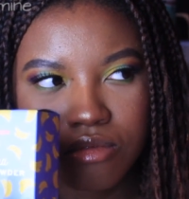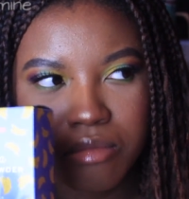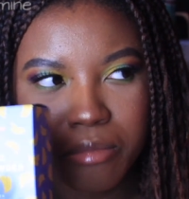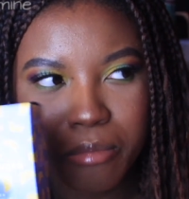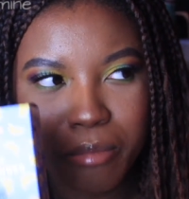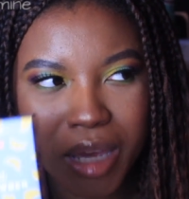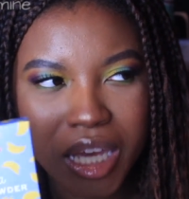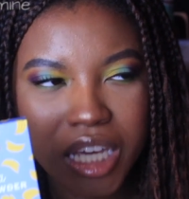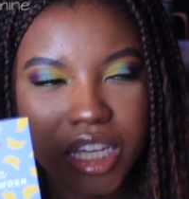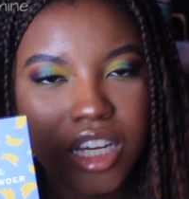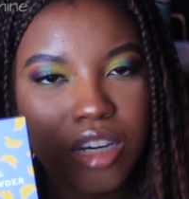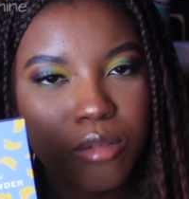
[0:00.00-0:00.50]

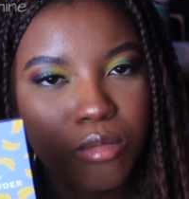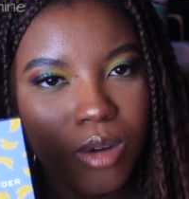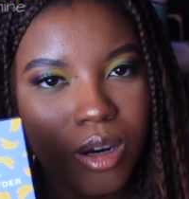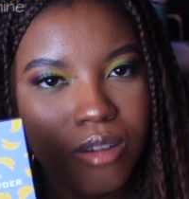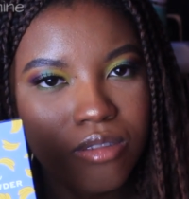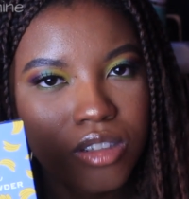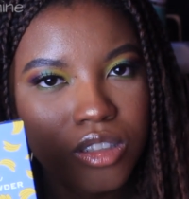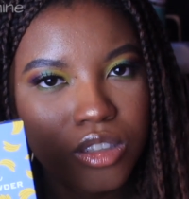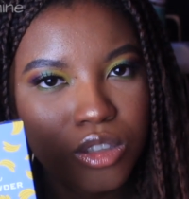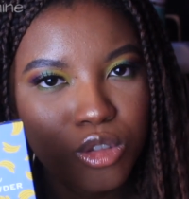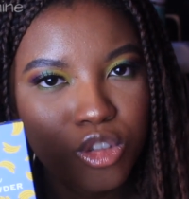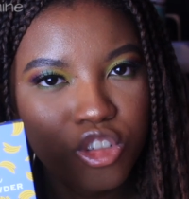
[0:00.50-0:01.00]
Makeup
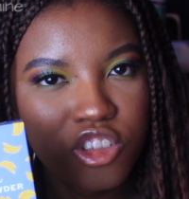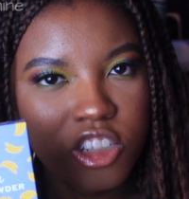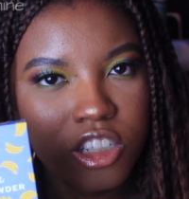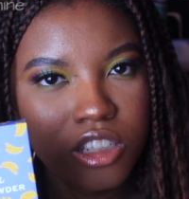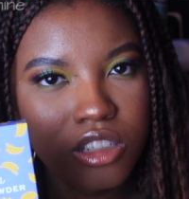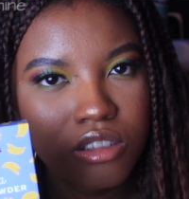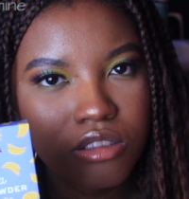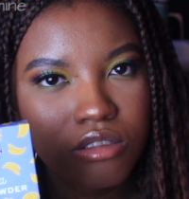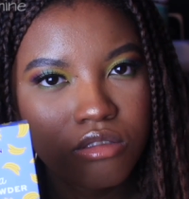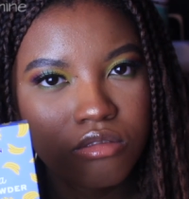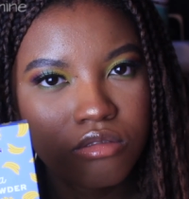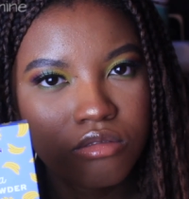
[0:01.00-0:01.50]

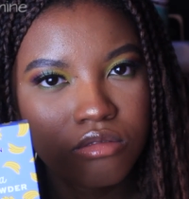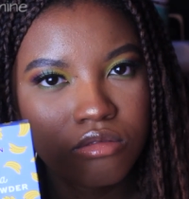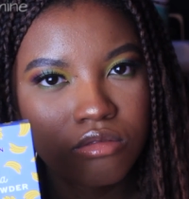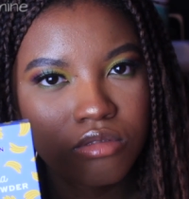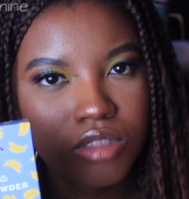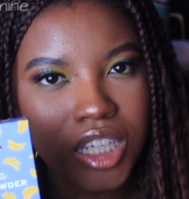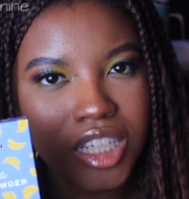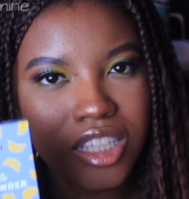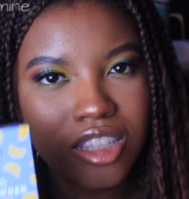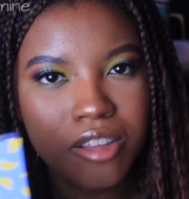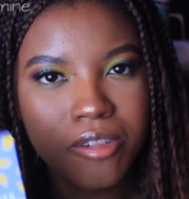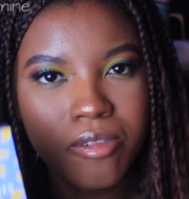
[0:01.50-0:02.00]
Revolution
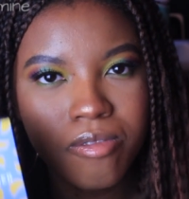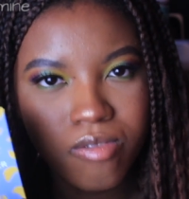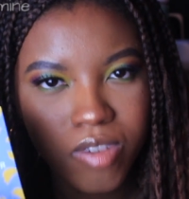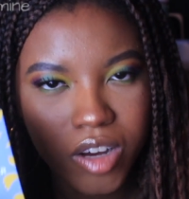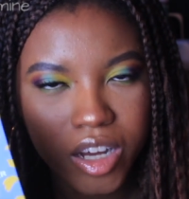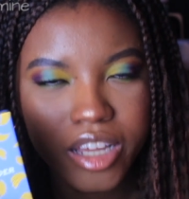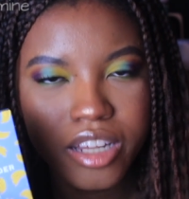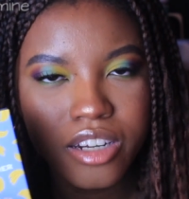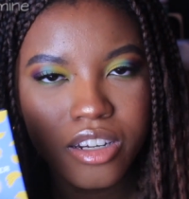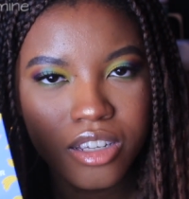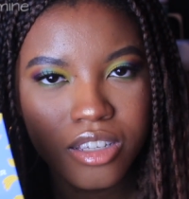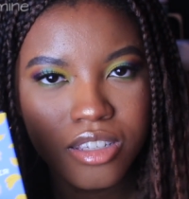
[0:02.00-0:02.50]
because the
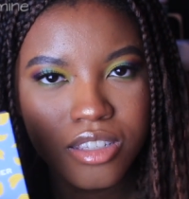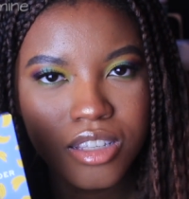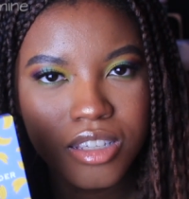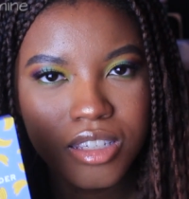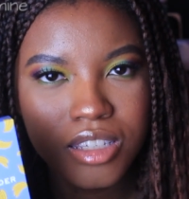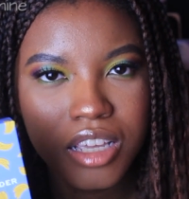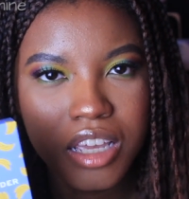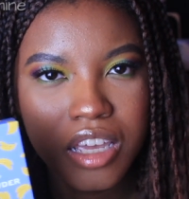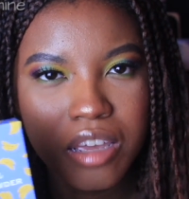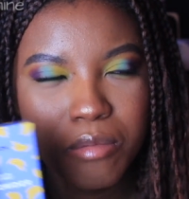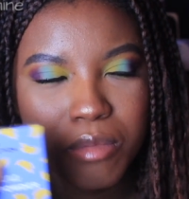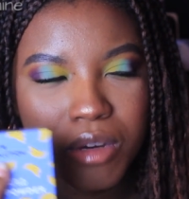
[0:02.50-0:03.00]
font is the
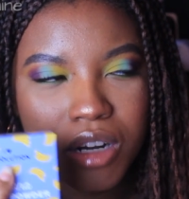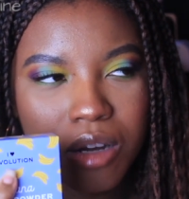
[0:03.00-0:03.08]
same,